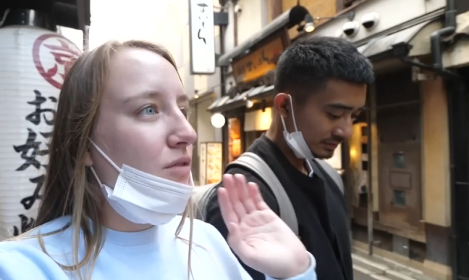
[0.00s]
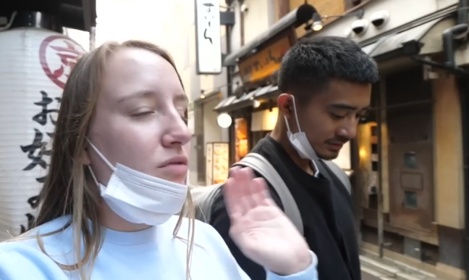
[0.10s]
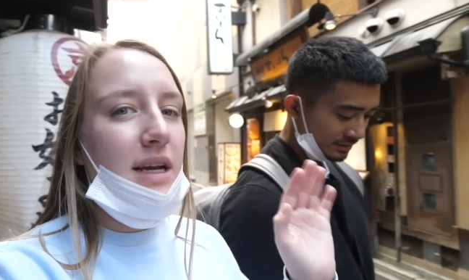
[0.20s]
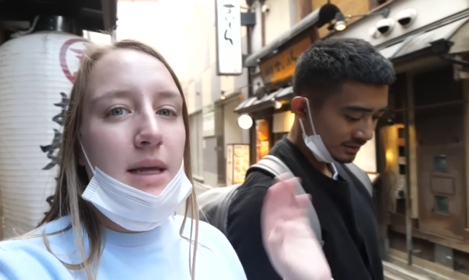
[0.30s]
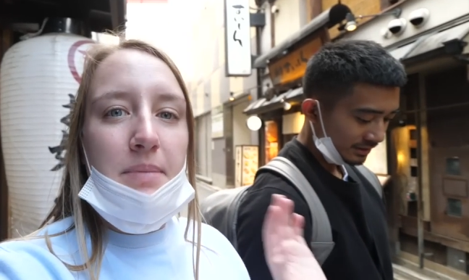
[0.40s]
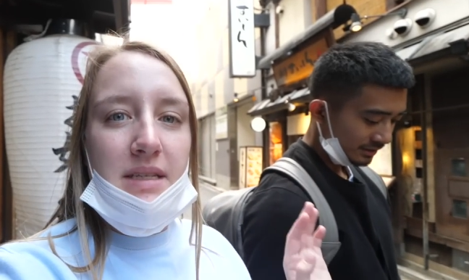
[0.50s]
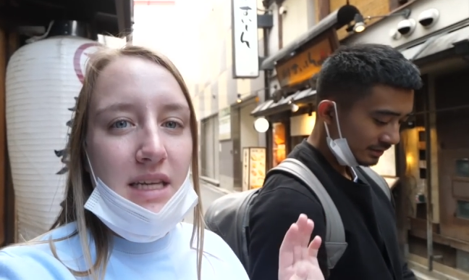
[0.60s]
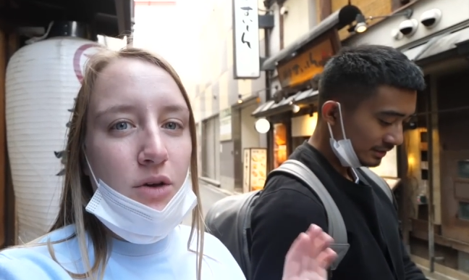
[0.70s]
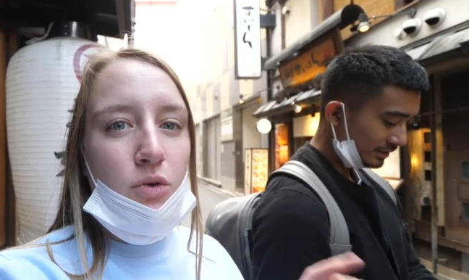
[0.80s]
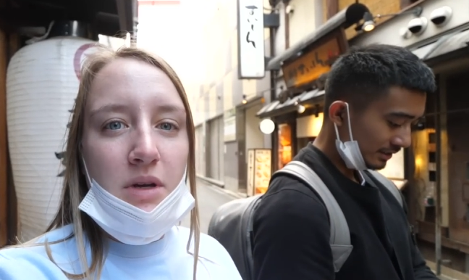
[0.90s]
Speaker 1: like really busy,
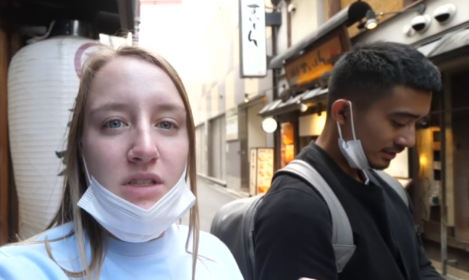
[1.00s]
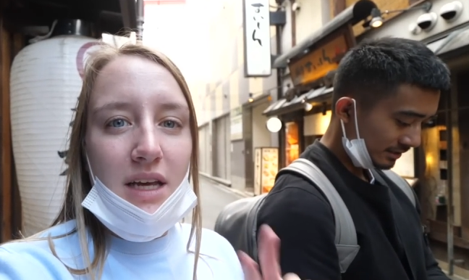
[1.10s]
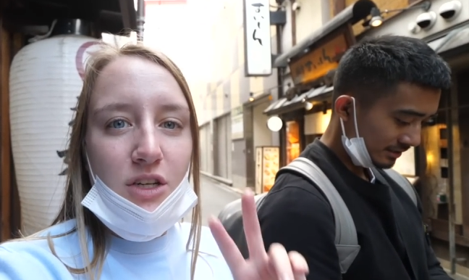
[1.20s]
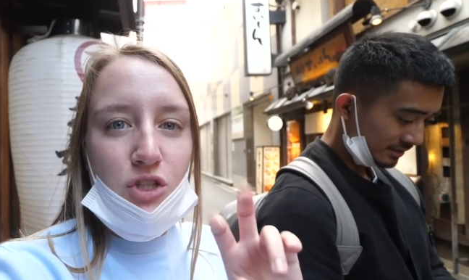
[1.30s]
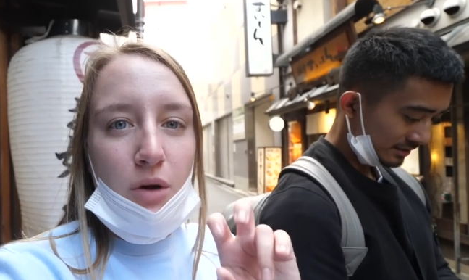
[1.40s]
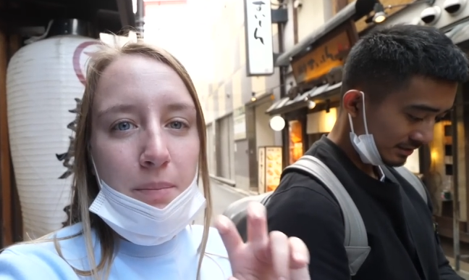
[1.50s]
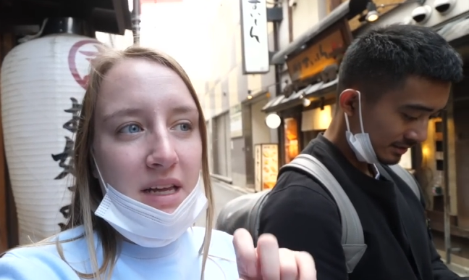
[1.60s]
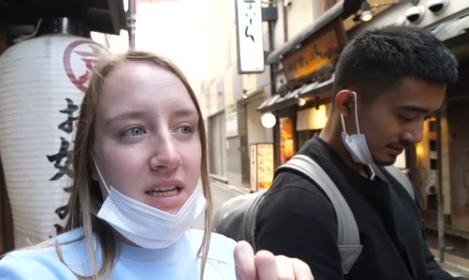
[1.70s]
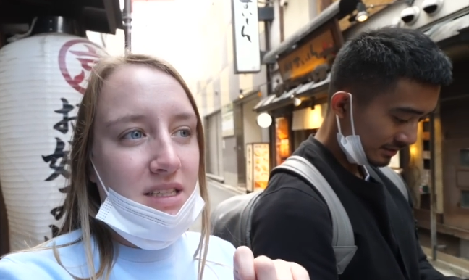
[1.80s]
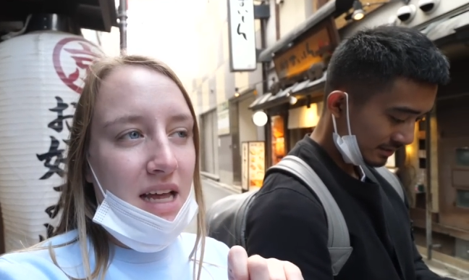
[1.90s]
yeah. almost like
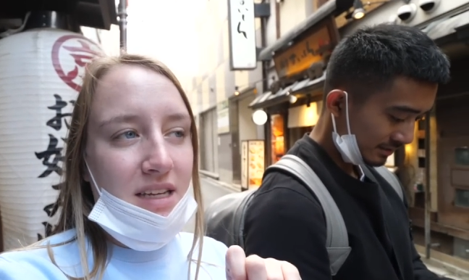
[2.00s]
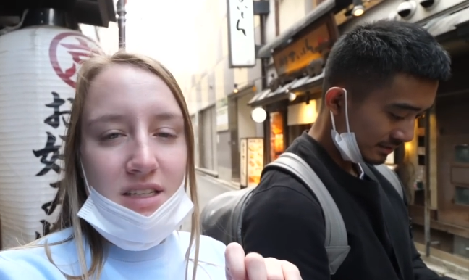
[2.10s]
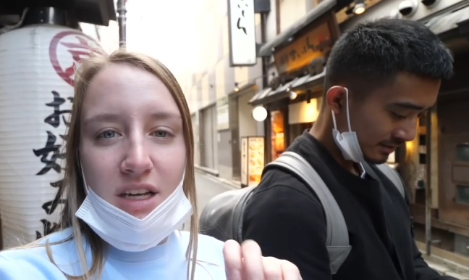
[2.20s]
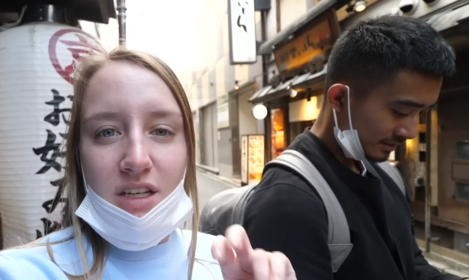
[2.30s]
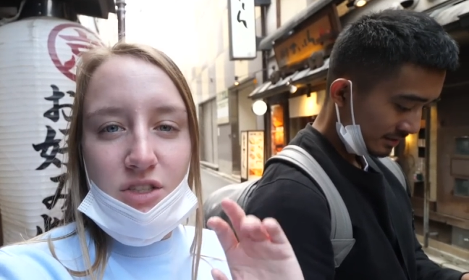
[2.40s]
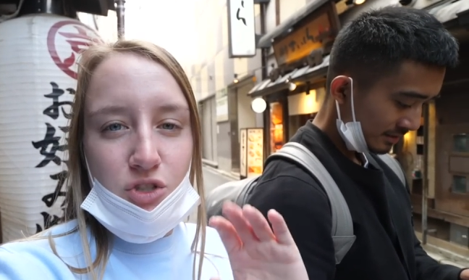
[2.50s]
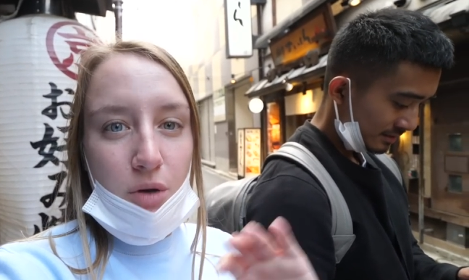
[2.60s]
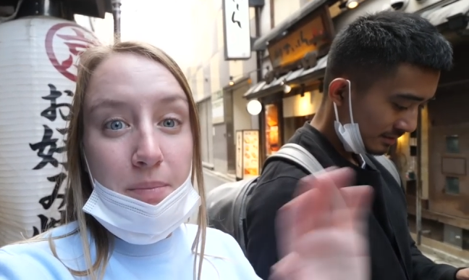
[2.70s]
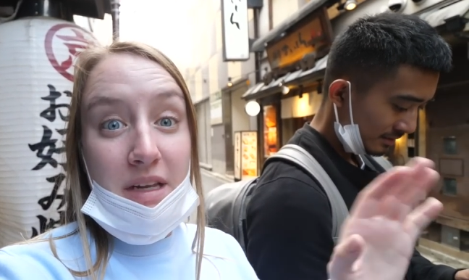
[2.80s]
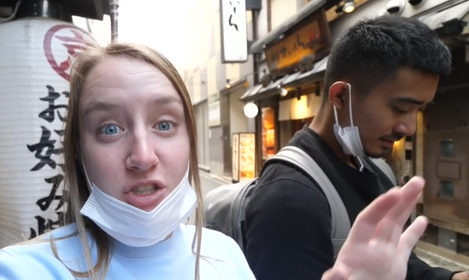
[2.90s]
shopping centre,
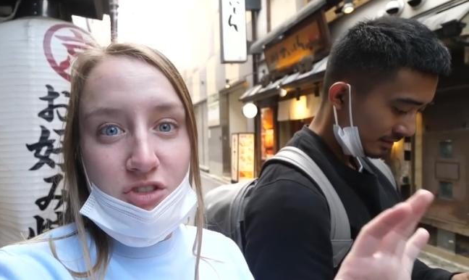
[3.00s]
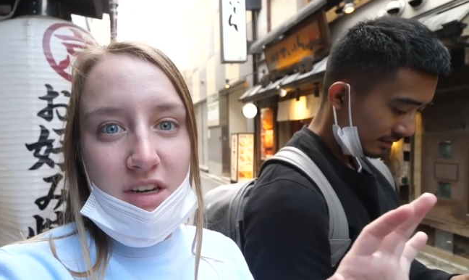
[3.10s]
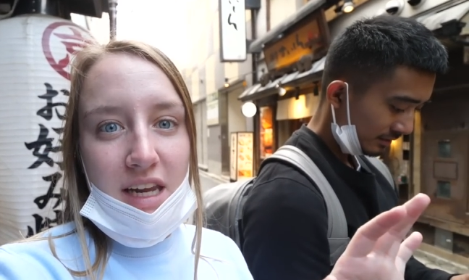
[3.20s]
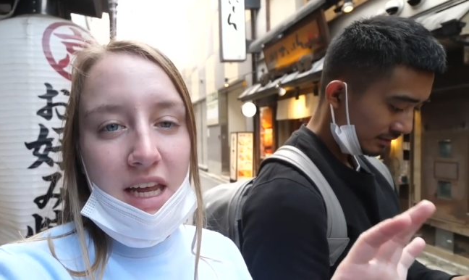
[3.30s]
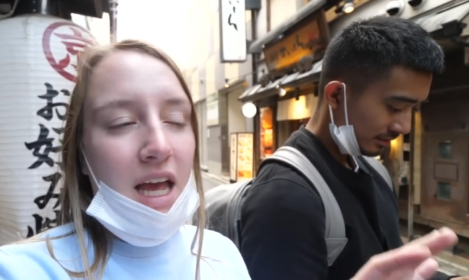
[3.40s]
shopping street.